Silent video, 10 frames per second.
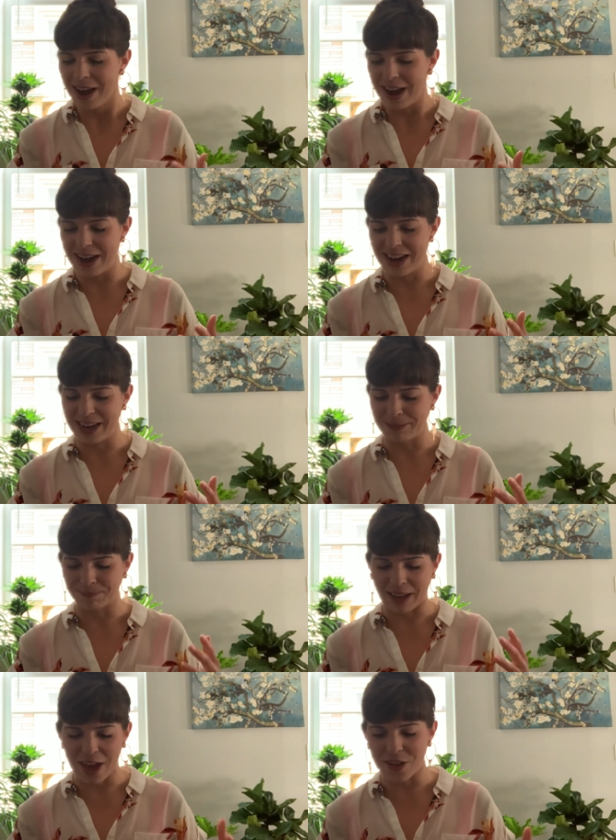
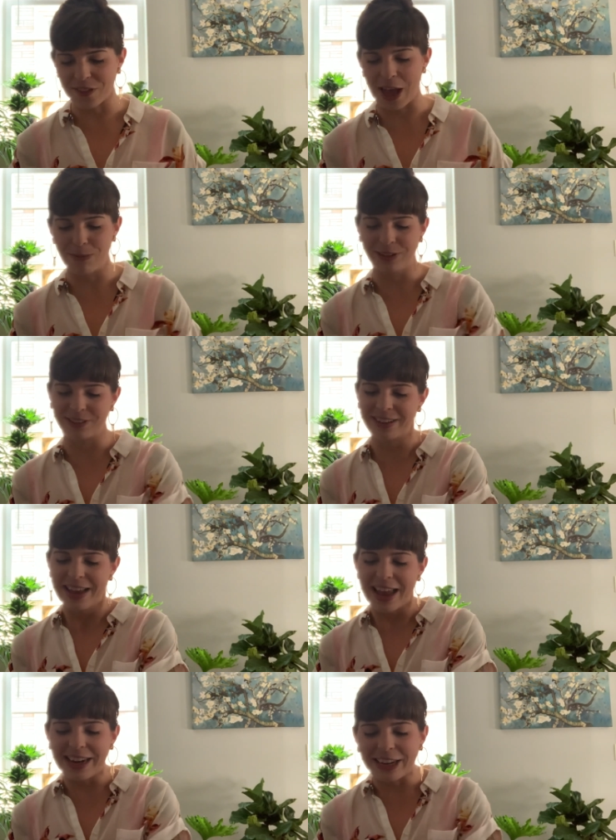I thought that was
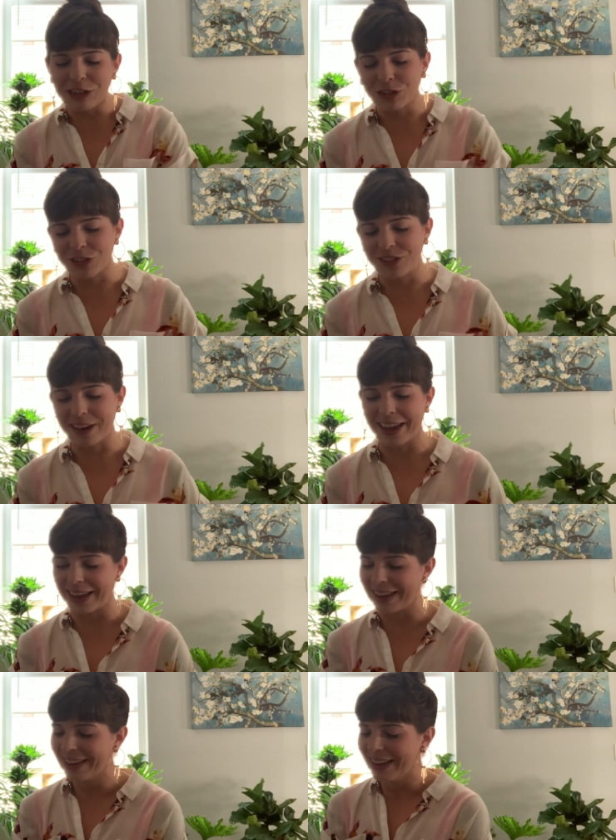an
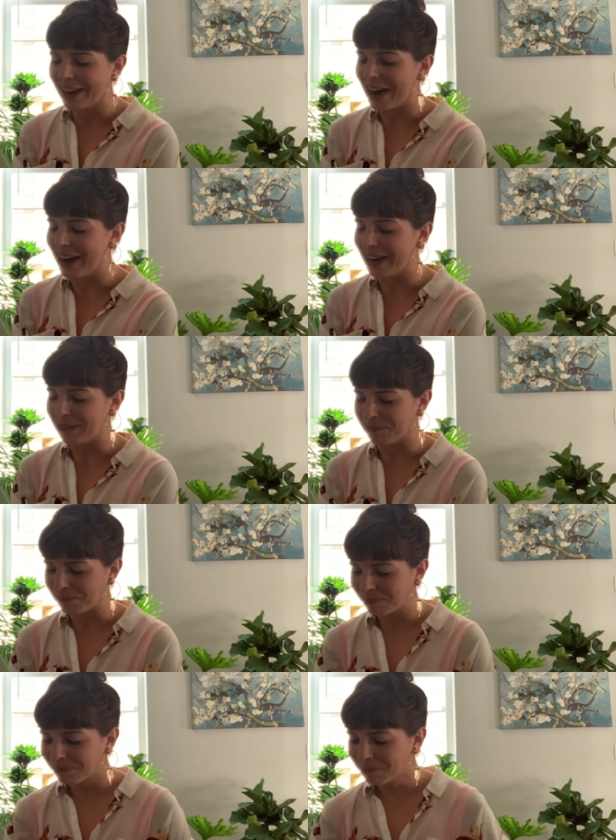interesting,
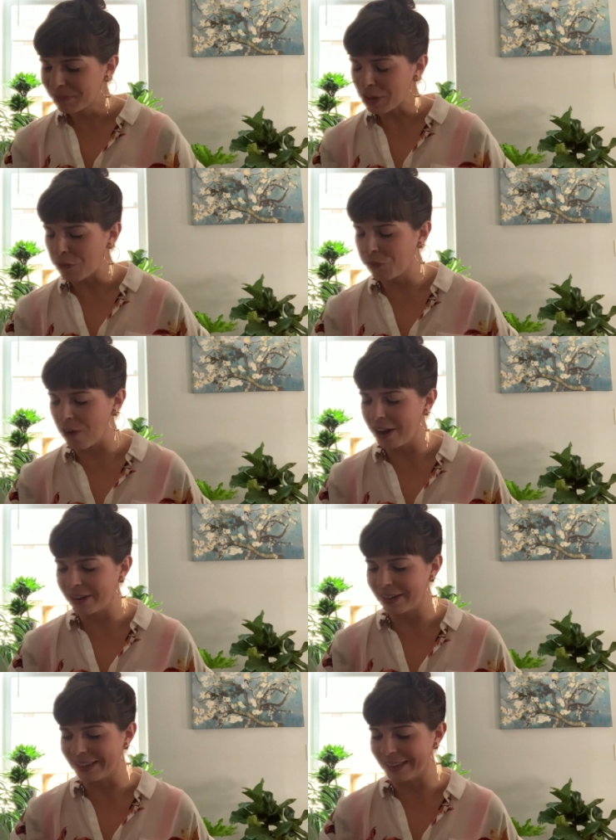
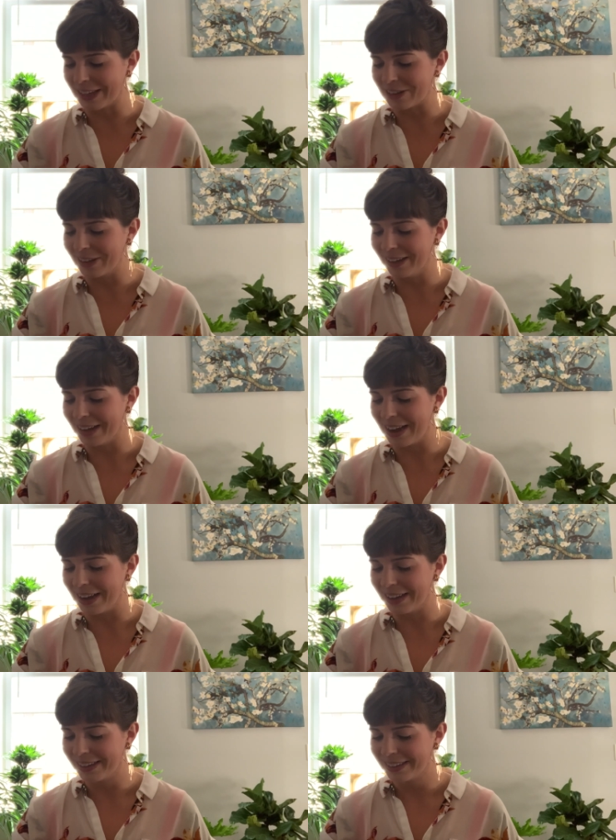fun little
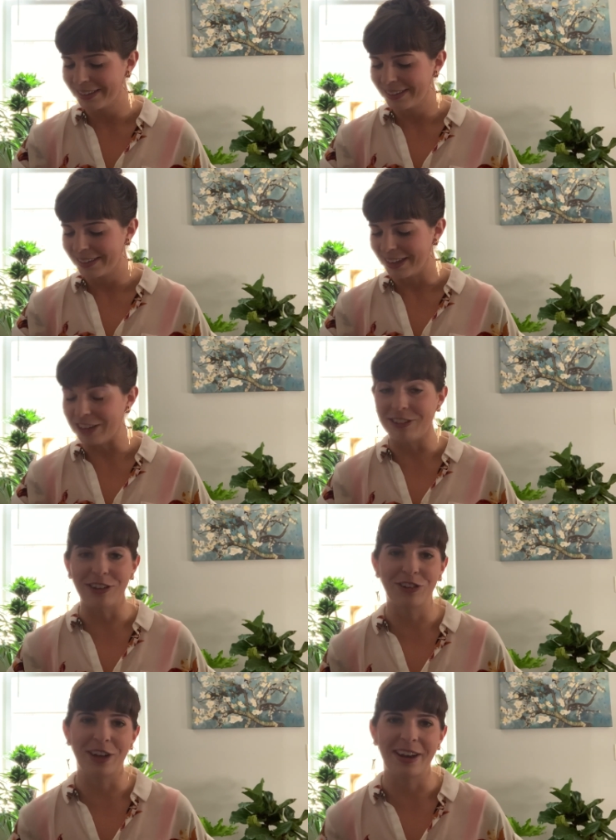
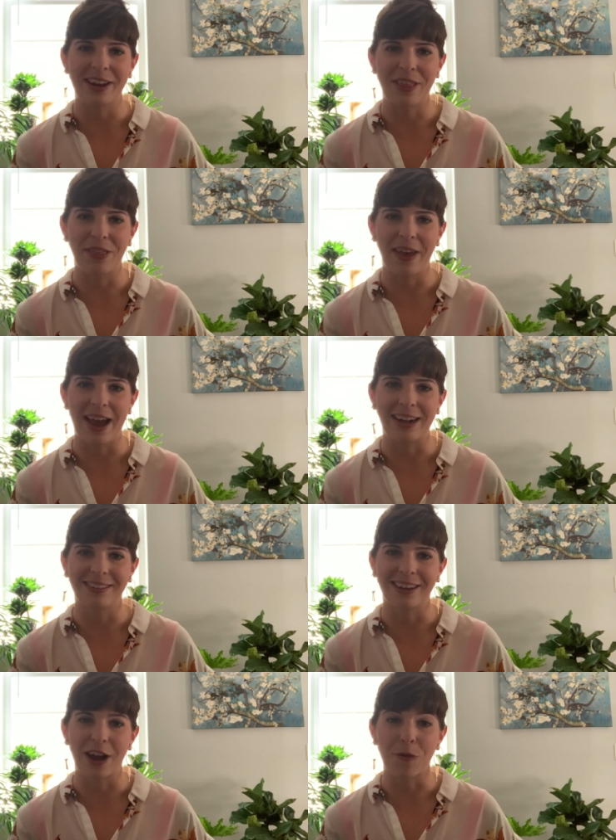addition
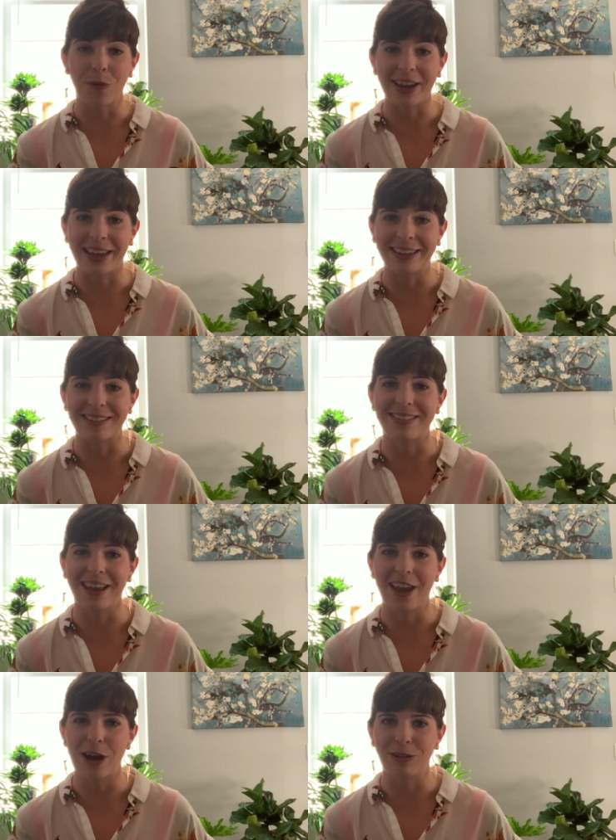that Rick and the
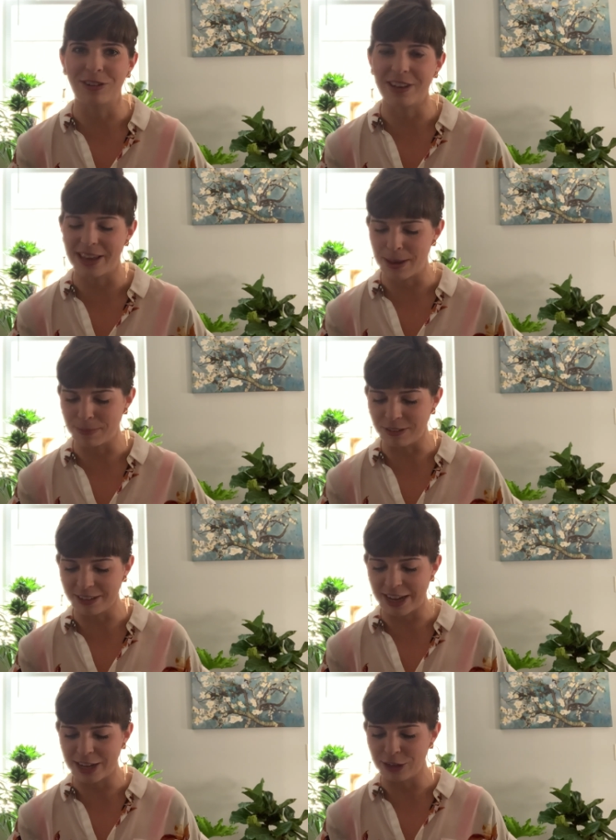CAO team
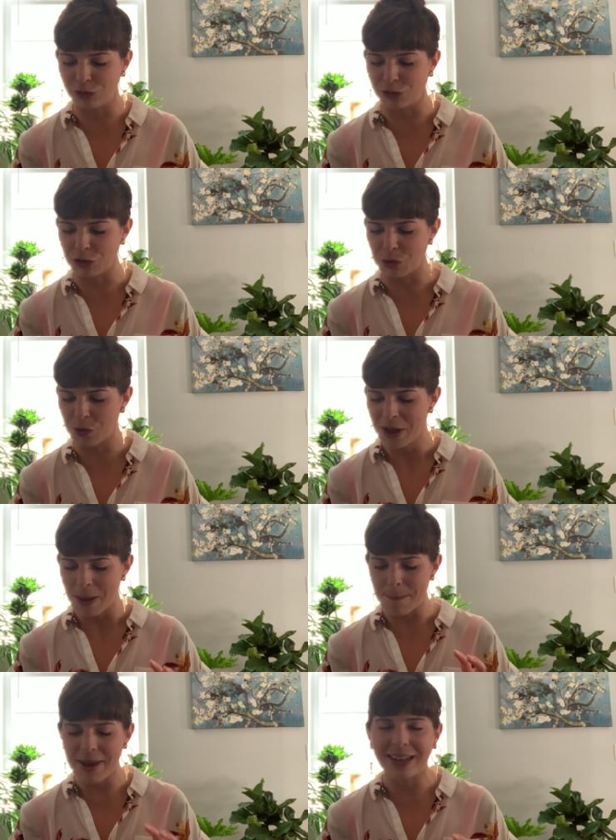did to
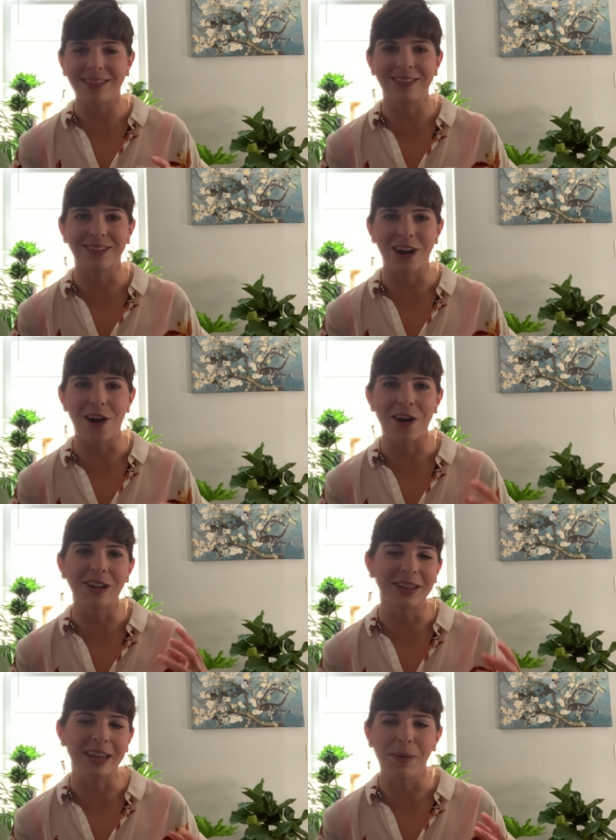make the cigar a
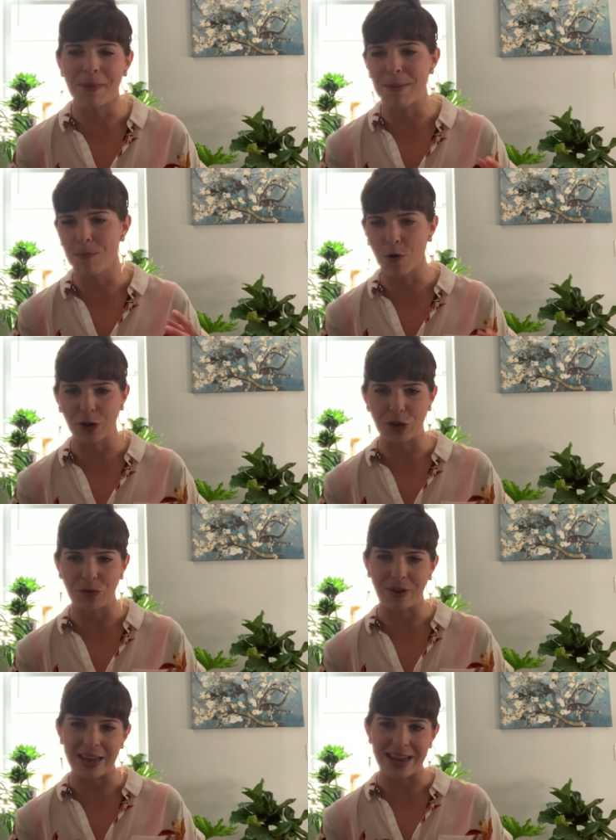little bit more
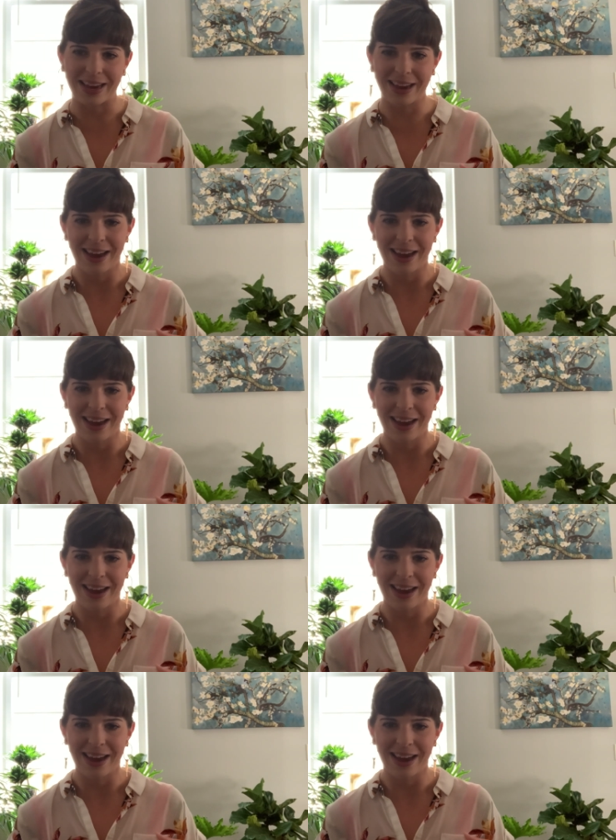unique.